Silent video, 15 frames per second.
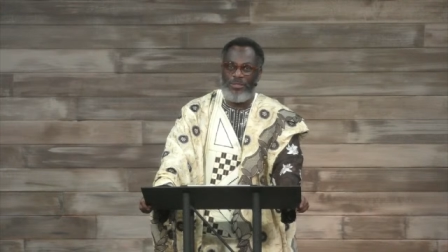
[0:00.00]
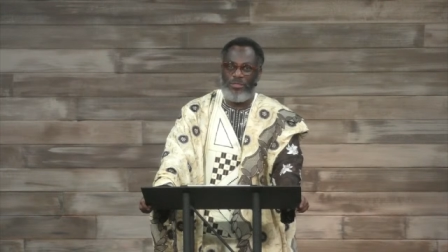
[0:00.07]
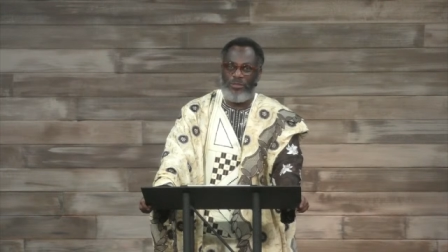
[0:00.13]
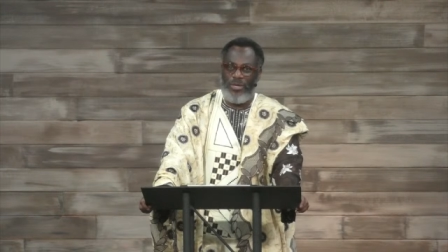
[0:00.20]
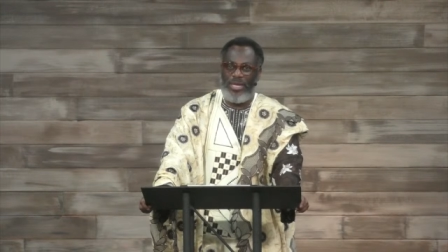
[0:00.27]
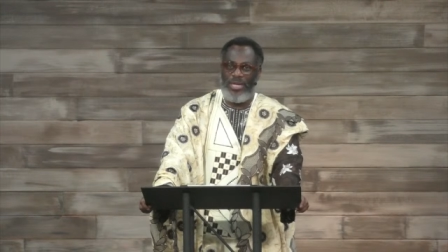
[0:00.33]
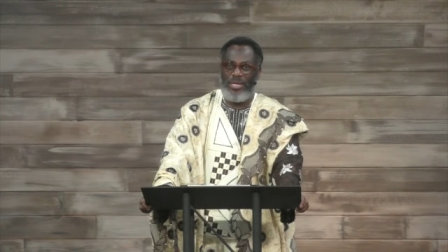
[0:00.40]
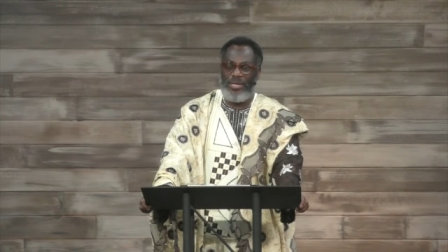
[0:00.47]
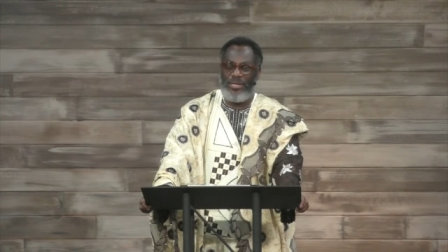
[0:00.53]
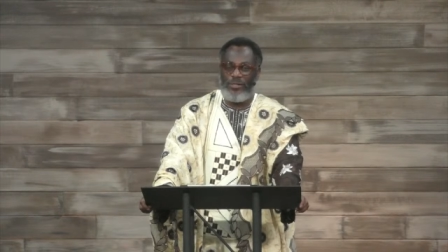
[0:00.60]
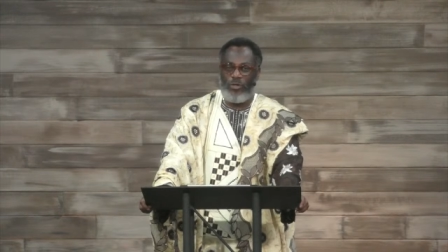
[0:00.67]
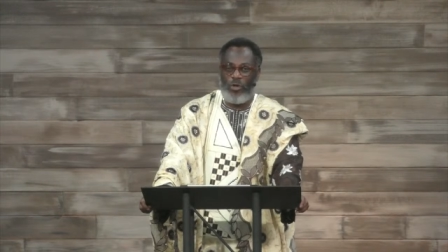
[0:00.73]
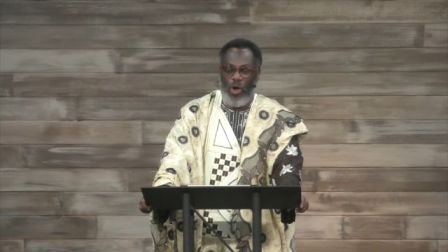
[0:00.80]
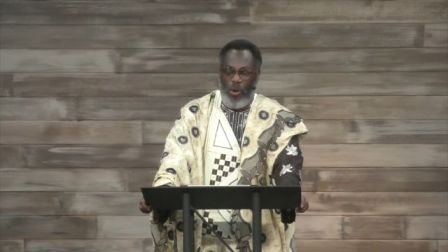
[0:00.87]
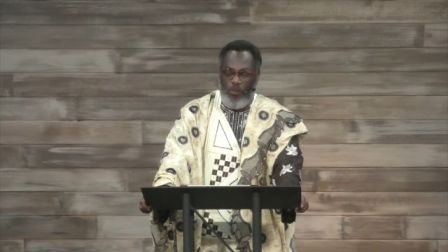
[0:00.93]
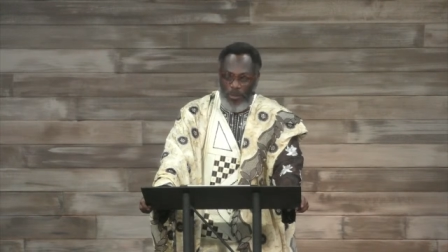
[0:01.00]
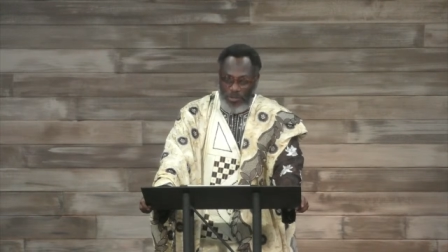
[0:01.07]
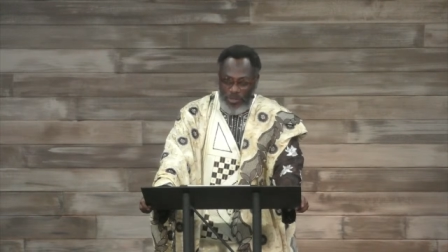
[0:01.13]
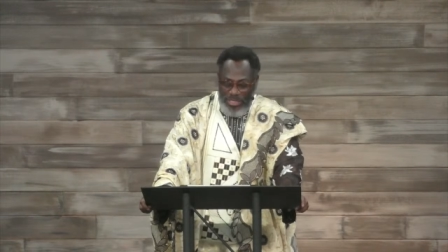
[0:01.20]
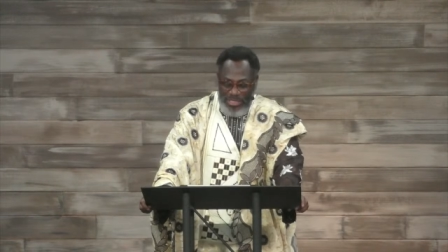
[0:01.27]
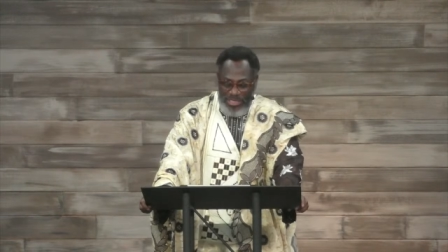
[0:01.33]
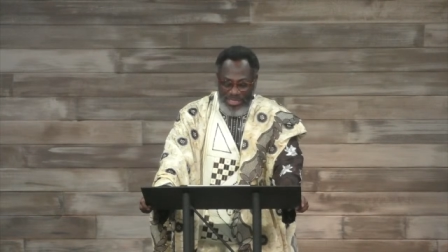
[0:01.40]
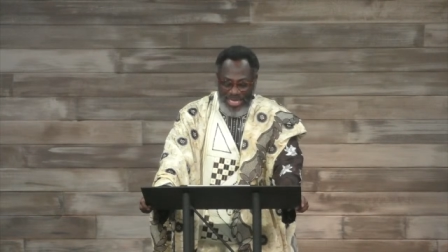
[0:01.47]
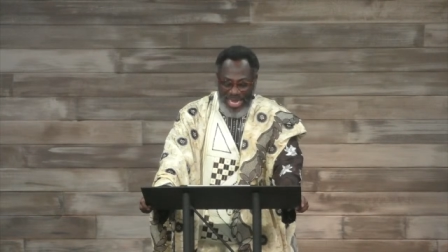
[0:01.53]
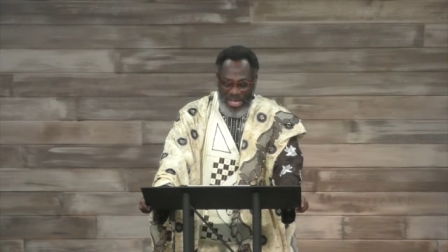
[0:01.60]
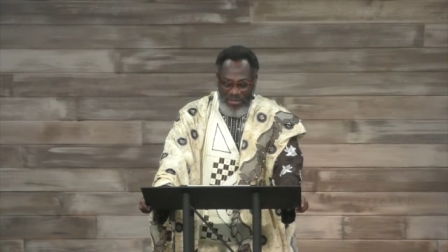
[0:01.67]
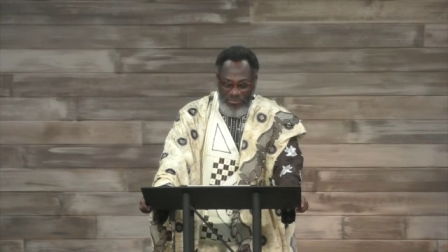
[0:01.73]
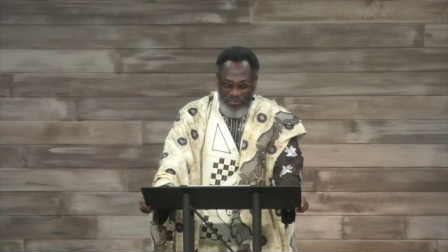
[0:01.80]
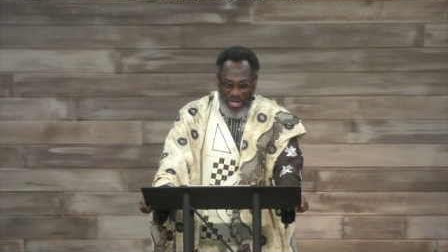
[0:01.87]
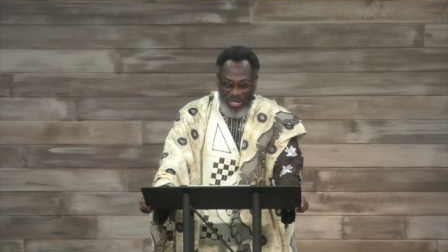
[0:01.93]
3, opportunities
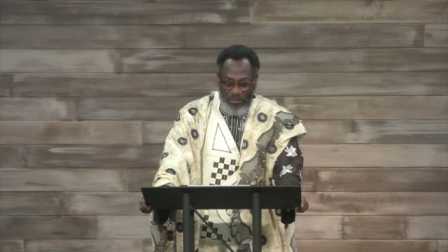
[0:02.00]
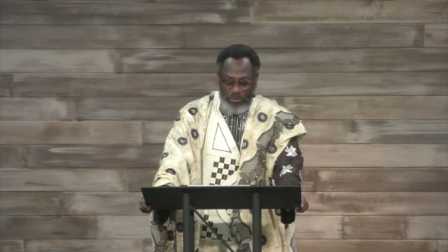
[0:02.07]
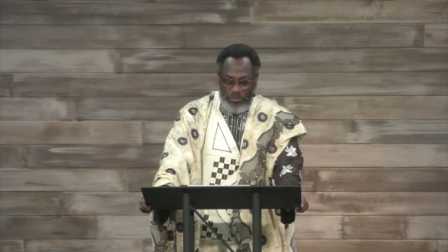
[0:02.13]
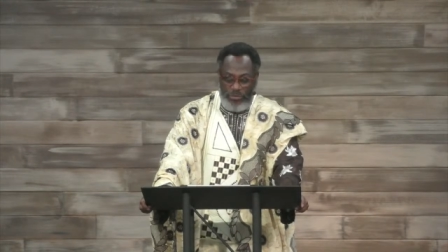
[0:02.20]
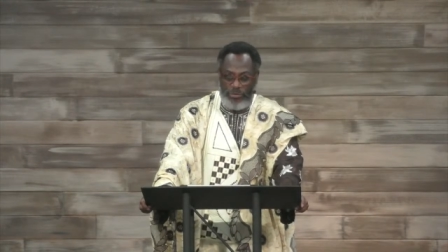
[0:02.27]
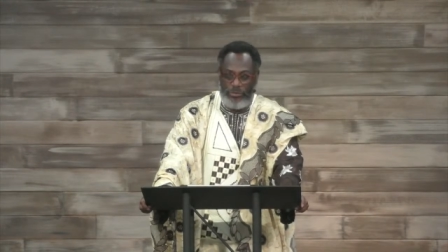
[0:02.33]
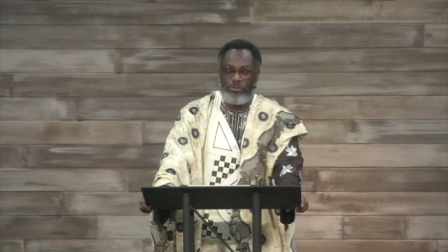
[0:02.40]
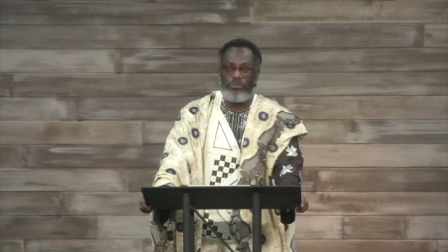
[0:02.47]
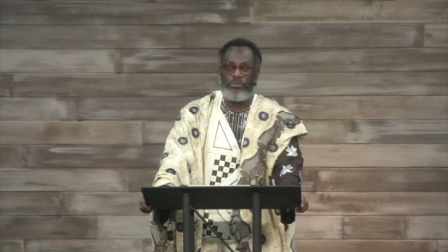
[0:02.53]
are felt.